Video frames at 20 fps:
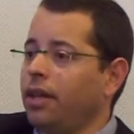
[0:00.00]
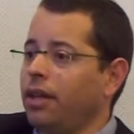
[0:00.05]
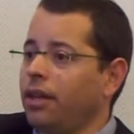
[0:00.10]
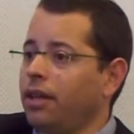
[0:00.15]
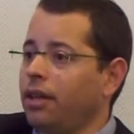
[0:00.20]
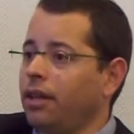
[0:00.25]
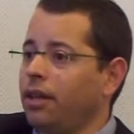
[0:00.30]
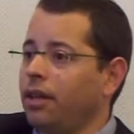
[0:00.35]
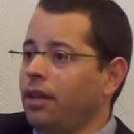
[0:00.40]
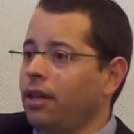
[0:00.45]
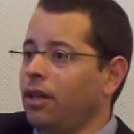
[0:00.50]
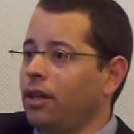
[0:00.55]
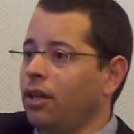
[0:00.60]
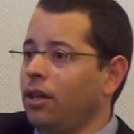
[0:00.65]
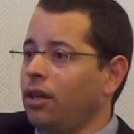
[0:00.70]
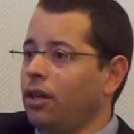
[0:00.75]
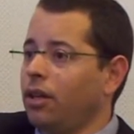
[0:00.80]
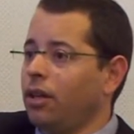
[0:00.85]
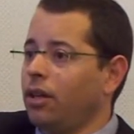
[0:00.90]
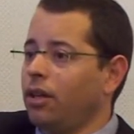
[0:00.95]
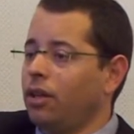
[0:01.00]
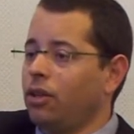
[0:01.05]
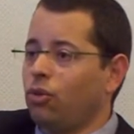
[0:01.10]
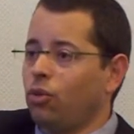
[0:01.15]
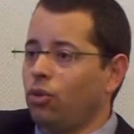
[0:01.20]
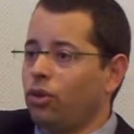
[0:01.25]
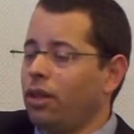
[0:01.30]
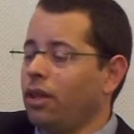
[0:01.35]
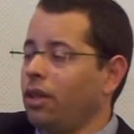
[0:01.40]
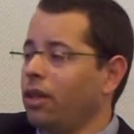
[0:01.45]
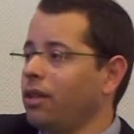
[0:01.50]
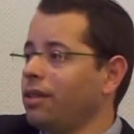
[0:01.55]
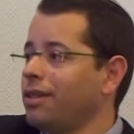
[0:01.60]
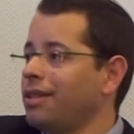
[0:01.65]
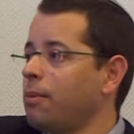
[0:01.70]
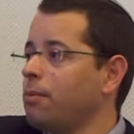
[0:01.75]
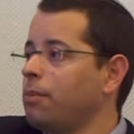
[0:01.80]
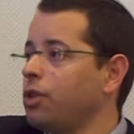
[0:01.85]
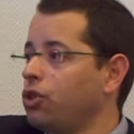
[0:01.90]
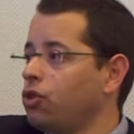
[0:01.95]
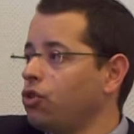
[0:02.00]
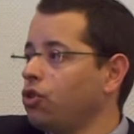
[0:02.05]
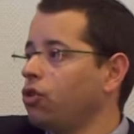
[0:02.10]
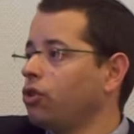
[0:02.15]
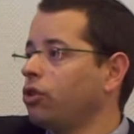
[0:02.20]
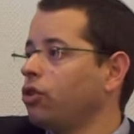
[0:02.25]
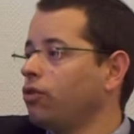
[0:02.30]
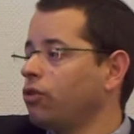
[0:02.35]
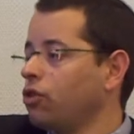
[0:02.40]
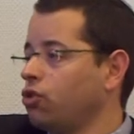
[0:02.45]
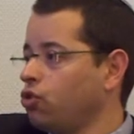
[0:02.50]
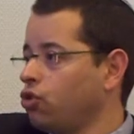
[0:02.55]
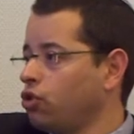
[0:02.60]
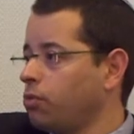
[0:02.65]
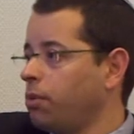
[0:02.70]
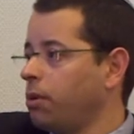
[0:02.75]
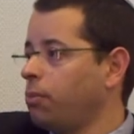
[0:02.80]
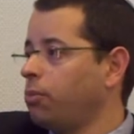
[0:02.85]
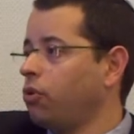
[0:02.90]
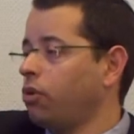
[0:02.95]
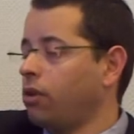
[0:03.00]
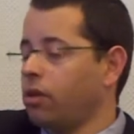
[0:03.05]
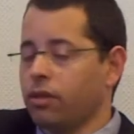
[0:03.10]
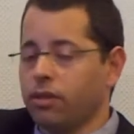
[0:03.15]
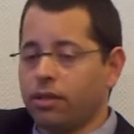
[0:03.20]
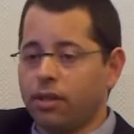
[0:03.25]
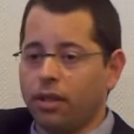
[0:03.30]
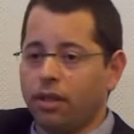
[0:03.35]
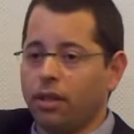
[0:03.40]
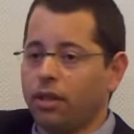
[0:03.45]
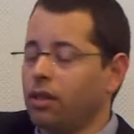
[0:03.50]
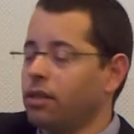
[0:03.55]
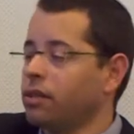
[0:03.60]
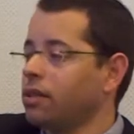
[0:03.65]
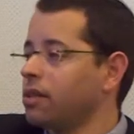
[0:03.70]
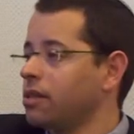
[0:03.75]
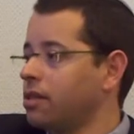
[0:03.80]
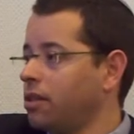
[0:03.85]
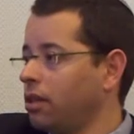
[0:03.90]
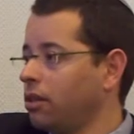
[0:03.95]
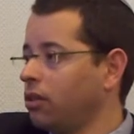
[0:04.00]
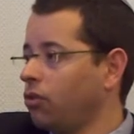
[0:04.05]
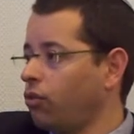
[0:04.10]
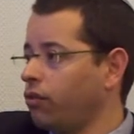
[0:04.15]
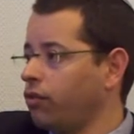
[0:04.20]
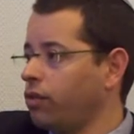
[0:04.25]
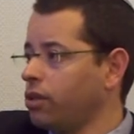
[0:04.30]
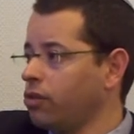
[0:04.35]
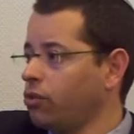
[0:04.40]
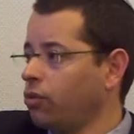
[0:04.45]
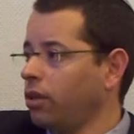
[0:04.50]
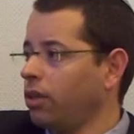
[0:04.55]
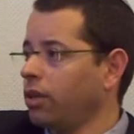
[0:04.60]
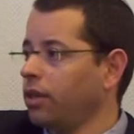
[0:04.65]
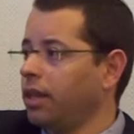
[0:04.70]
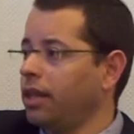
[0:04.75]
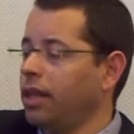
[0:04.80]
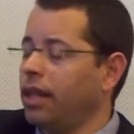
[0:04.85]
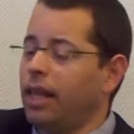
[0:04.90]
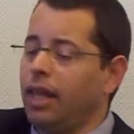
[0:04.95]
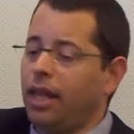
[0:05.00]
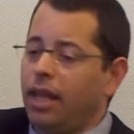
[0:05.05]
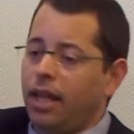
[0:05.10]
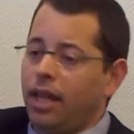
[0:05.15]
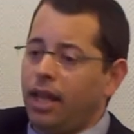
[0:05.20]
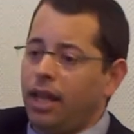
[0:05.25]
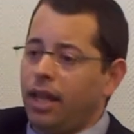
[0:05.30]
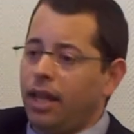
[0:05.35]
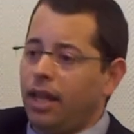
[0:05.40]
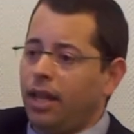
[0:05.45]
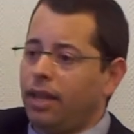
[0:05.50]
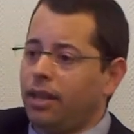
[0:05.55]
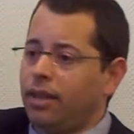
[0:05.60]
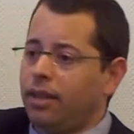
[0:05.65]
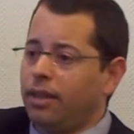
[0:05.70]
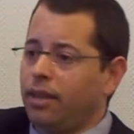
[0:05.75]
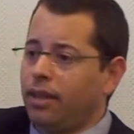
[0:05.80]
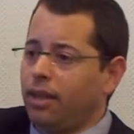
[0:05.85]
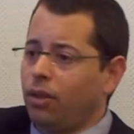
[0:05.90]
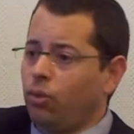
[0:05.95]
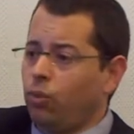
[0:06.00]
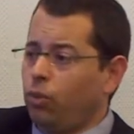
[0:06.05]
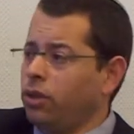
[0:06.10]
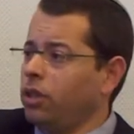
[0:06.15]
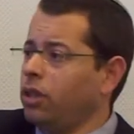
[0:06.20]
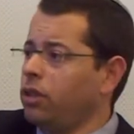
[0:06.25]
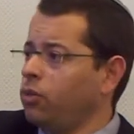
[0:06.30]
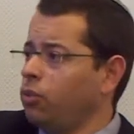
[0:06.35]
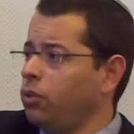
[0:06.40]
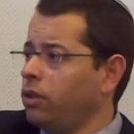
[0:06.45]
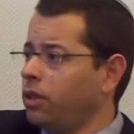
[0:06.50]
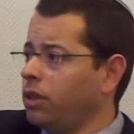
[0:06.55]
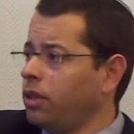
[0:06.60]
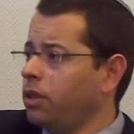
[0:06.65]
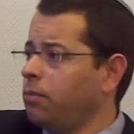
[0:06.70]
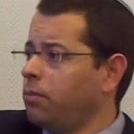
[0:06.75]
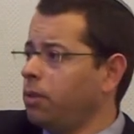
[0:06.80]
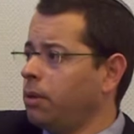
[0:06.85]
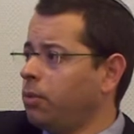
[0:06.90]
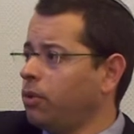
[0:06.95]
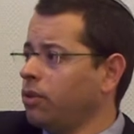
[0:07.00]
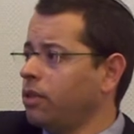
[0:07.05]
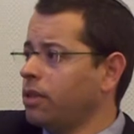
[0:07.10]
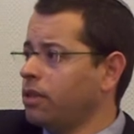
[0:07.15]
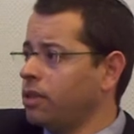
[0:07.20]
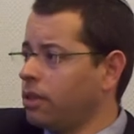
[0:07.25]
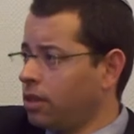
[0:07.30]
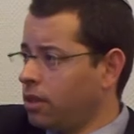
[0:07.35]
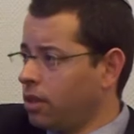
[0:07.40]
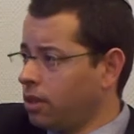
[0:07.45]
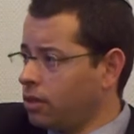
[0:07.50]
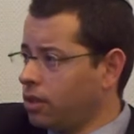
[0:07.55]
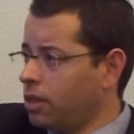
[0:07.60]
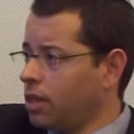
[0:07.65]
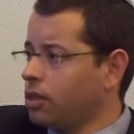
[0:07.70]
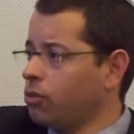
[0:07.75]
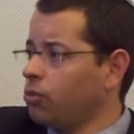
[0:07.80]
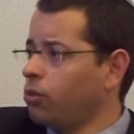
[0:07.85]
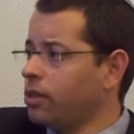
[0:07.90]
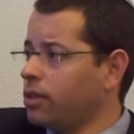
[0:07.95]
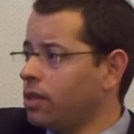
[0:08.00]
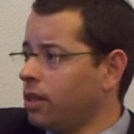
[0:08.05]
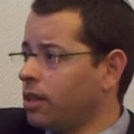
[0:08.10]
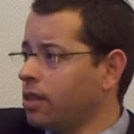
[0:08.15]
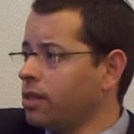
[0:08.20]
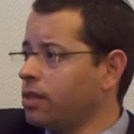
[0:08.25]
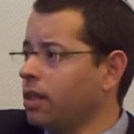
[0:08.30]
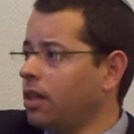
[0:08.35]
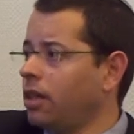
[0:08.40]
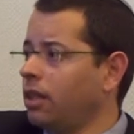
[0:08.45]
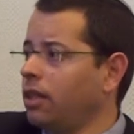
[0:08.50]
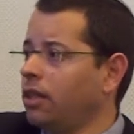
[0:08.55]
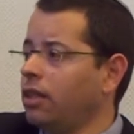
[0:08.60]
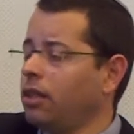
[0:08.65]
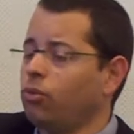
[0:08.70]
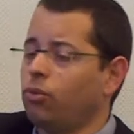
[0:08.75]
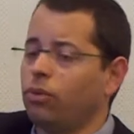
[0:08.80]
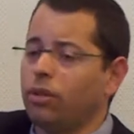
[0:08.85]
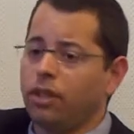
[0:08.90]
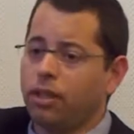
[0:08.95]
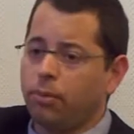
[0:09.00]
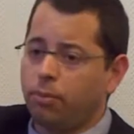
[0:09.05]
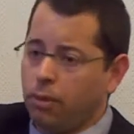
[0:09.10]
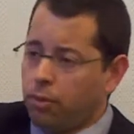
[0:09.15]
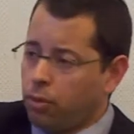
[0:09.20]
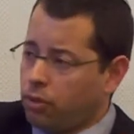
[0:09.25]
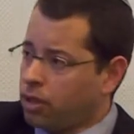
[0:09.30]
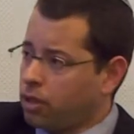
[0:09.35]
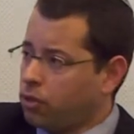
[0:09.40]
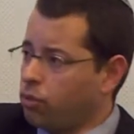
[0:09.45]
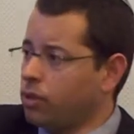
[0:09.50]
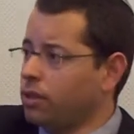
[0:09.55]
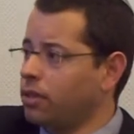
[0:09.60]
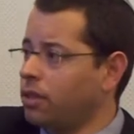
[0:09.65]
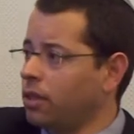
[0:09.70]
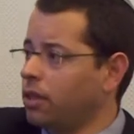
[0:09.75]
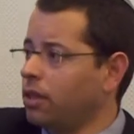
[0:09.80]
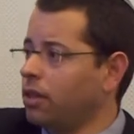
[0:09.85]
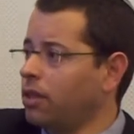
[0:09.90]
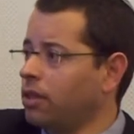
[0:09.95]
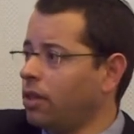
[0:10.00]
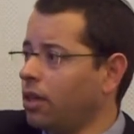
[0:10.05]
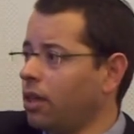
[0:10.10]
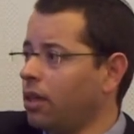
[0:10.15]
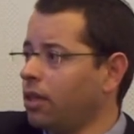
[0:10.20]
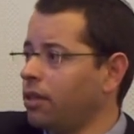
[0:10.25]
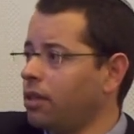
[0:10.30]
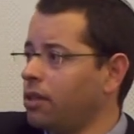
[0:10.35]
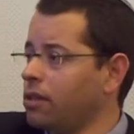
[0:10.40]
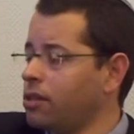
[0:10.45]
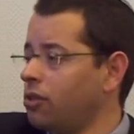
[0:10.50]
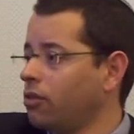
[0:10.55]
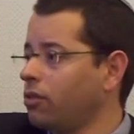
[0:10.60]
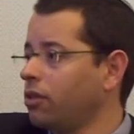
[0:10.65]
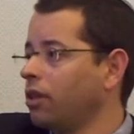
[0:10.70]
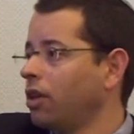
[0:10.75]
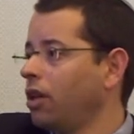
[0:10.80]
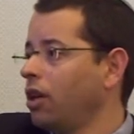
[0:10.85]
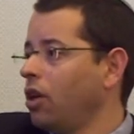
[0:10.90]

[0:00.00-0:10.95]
Today, the majority of the Jewish people are sitting in the center of Israel, and we need people that will sit in the Galil. We need people that will sit in the desert.